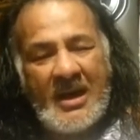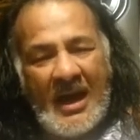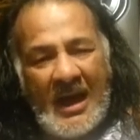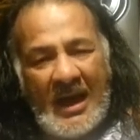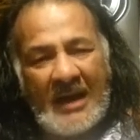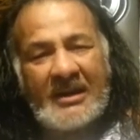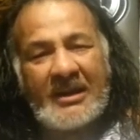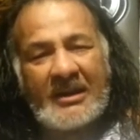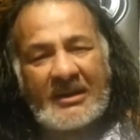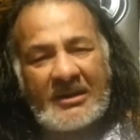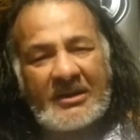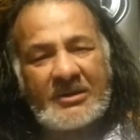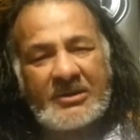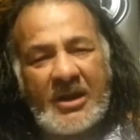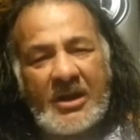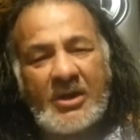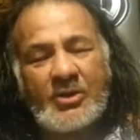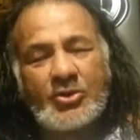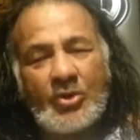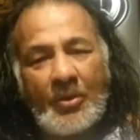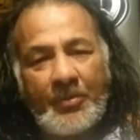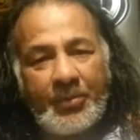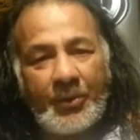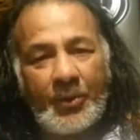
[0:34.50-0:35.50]
a little
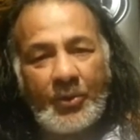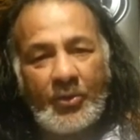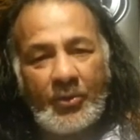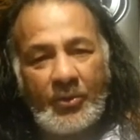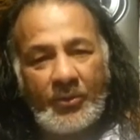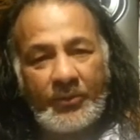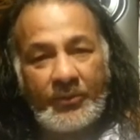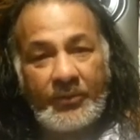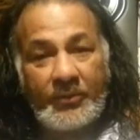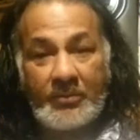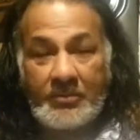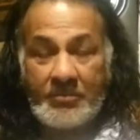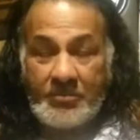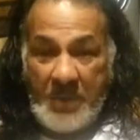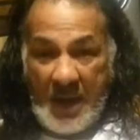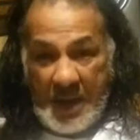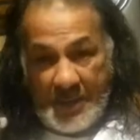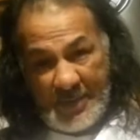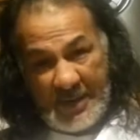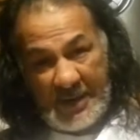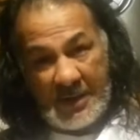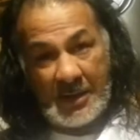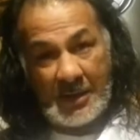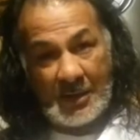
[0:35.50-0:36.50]
thing to prove.
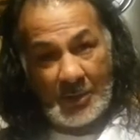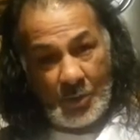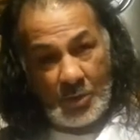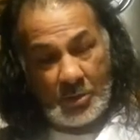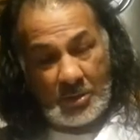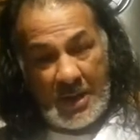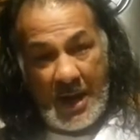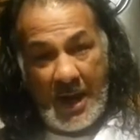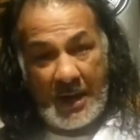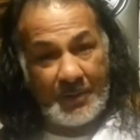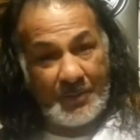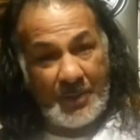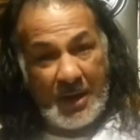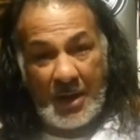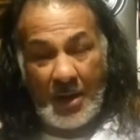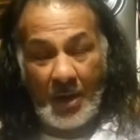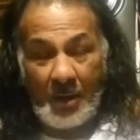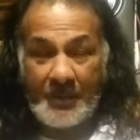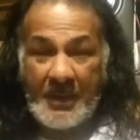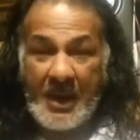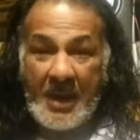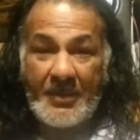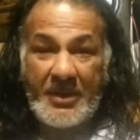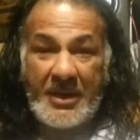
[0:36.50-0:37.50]
Maybe he looked like me
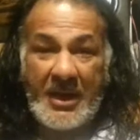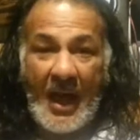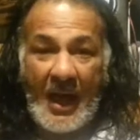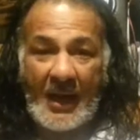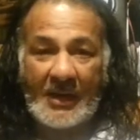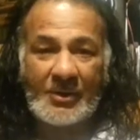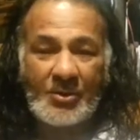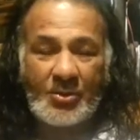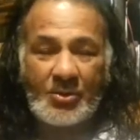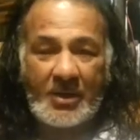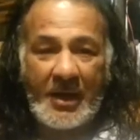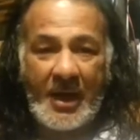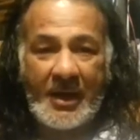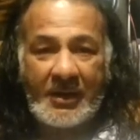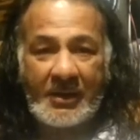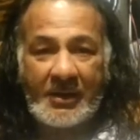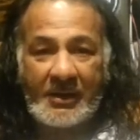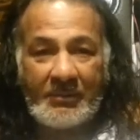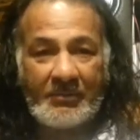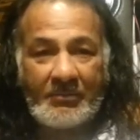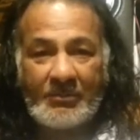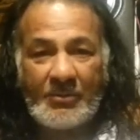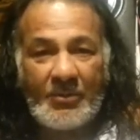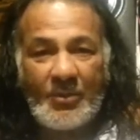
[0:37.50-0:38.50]
or maybe I look like him.